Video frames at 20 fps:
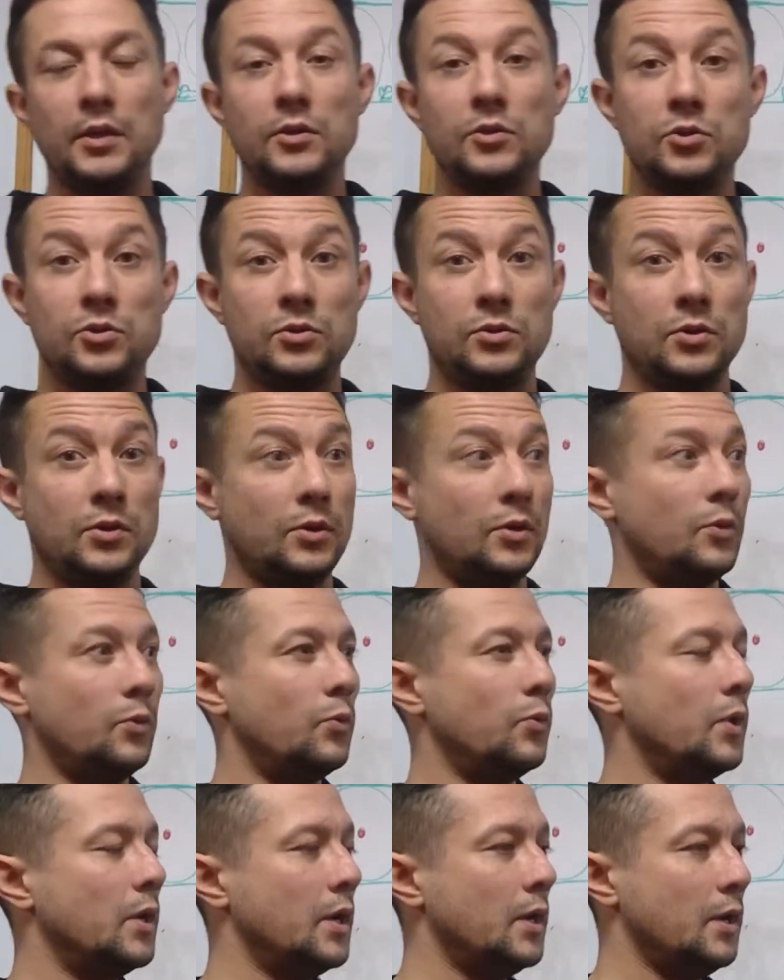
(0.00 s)

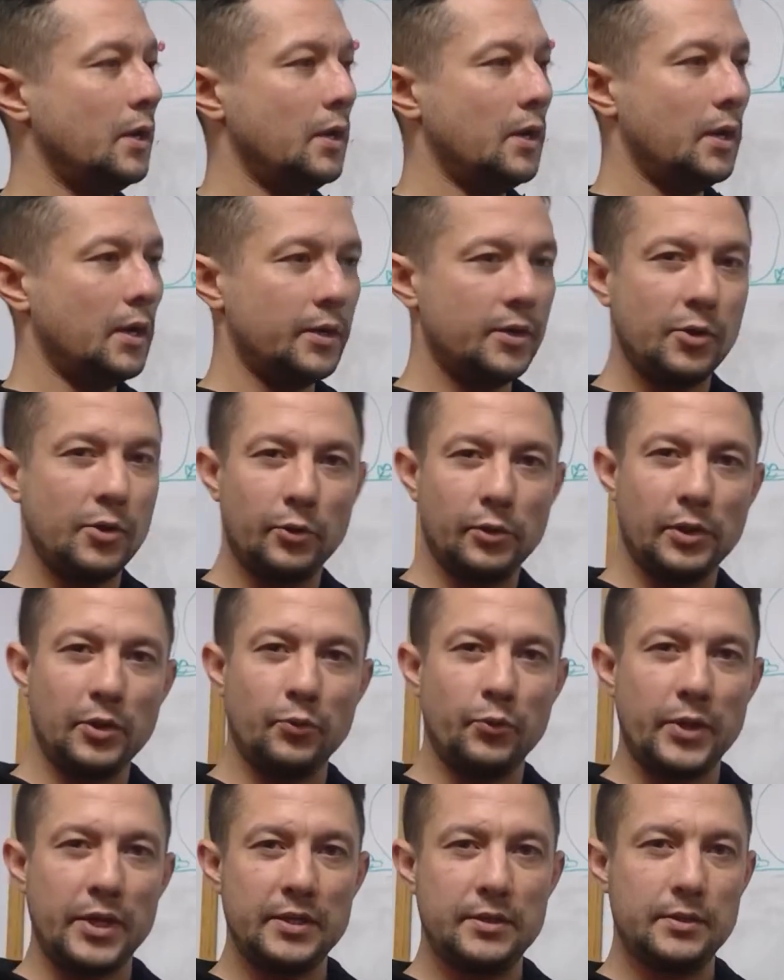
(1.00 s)
So nuclear
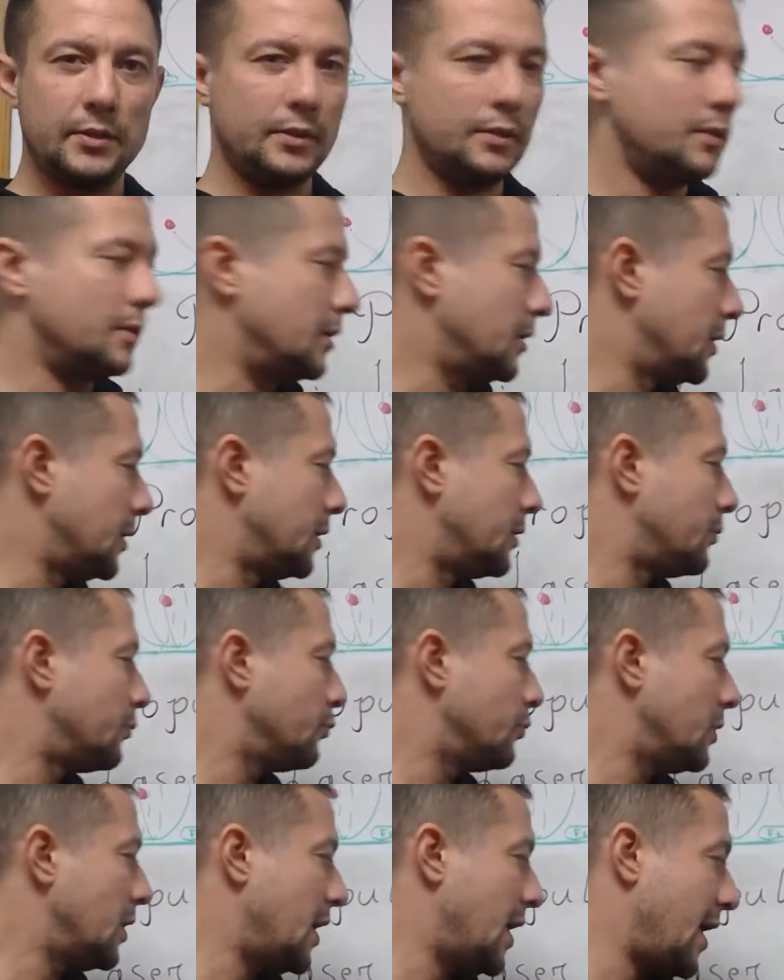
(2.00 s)
waste
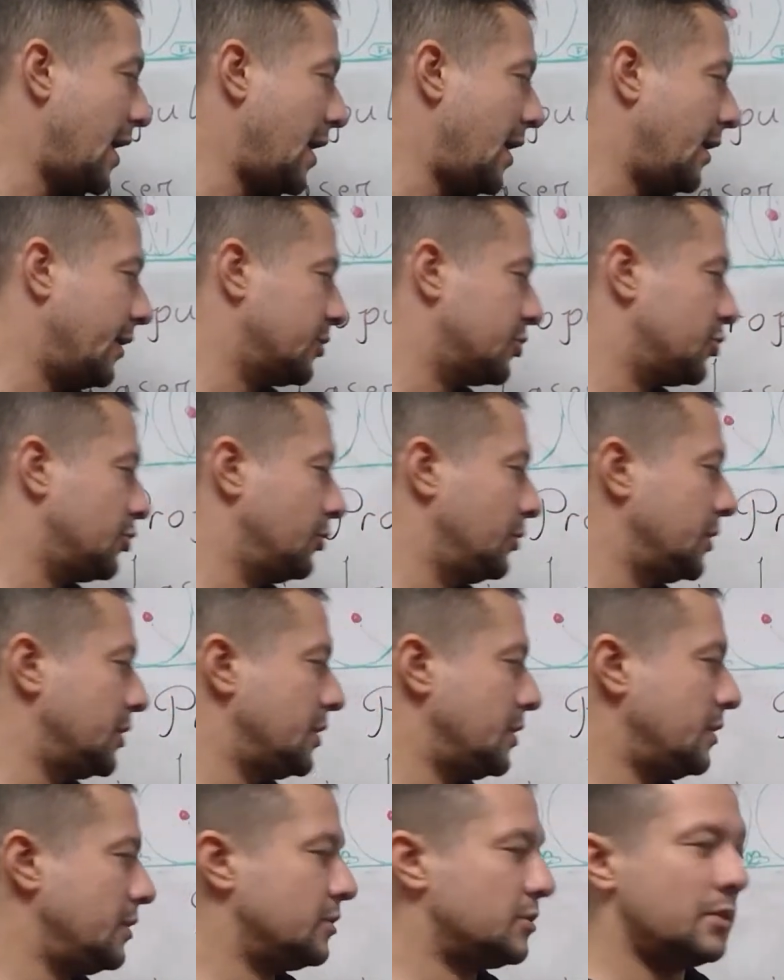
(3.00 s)
actually
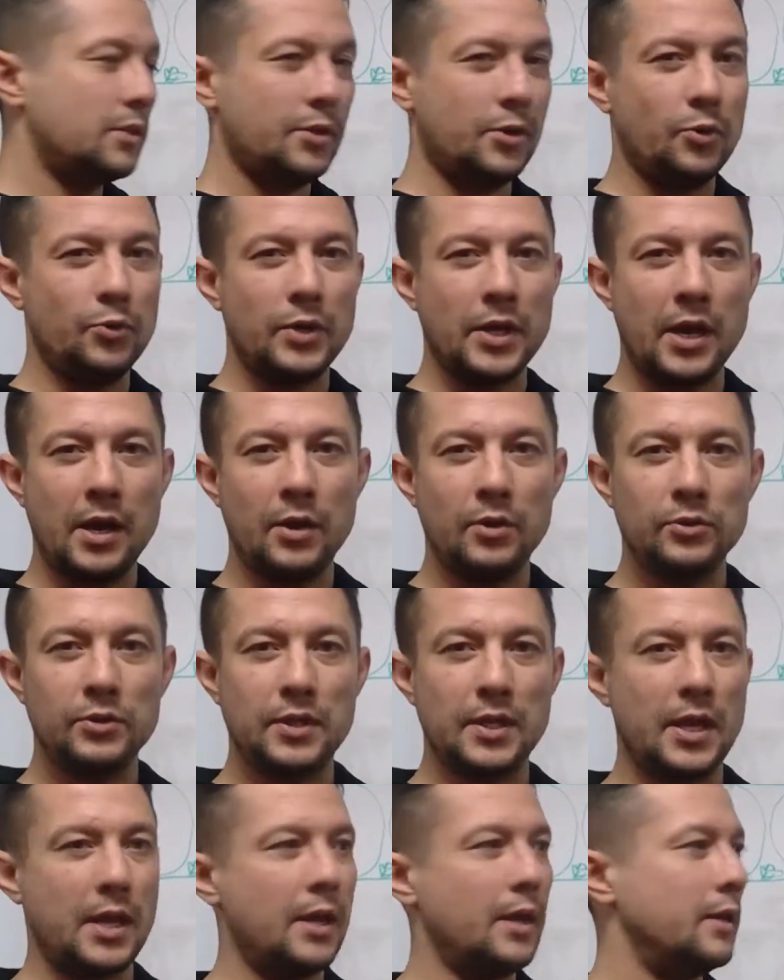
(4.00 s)
is thrown out,
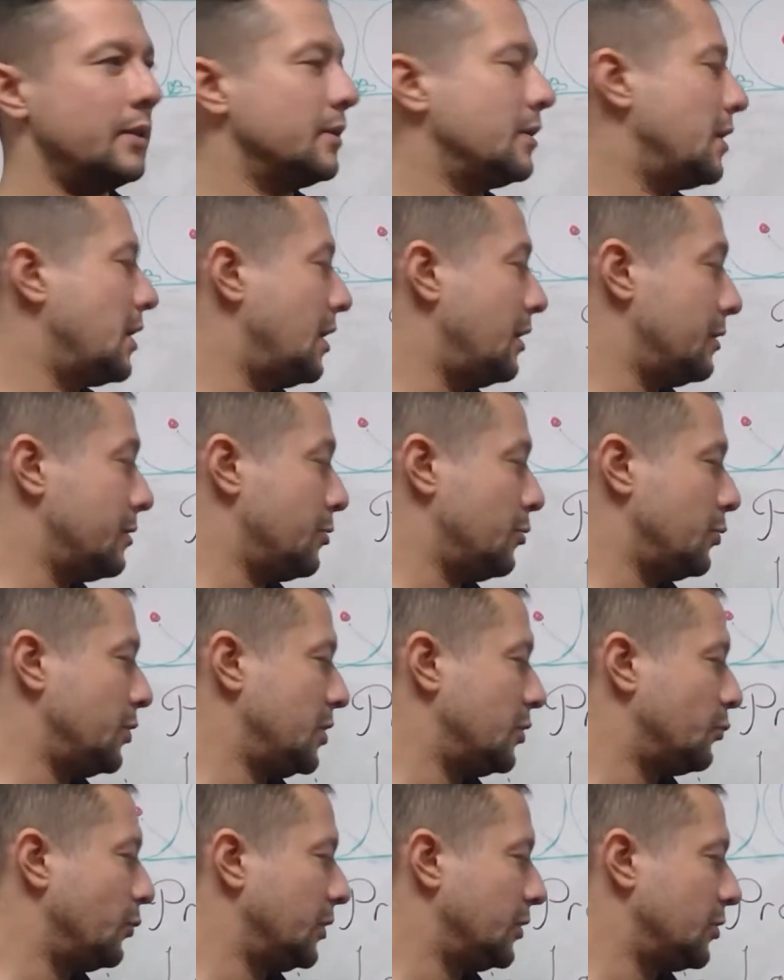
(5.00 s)
and although
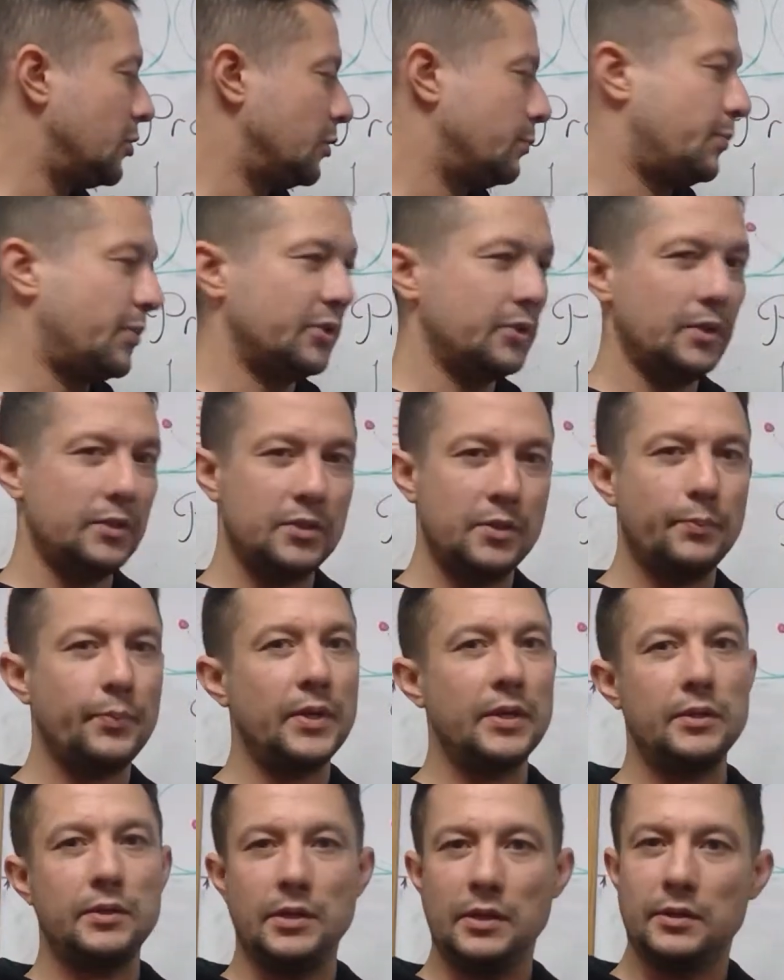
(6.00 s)
it will not
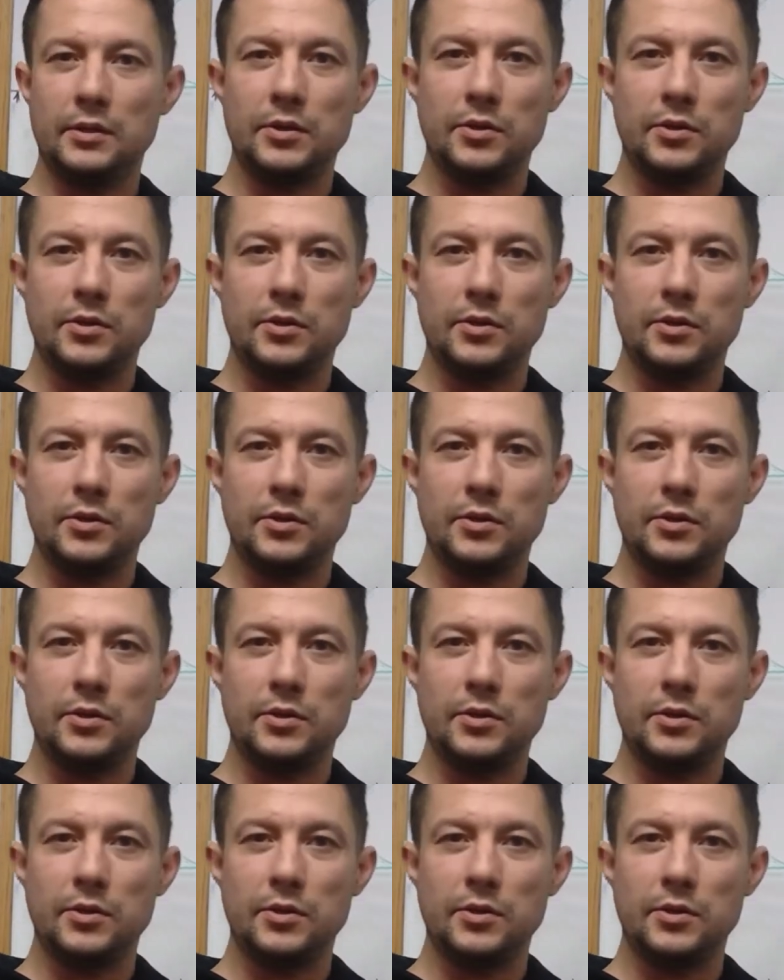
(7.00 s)
participate in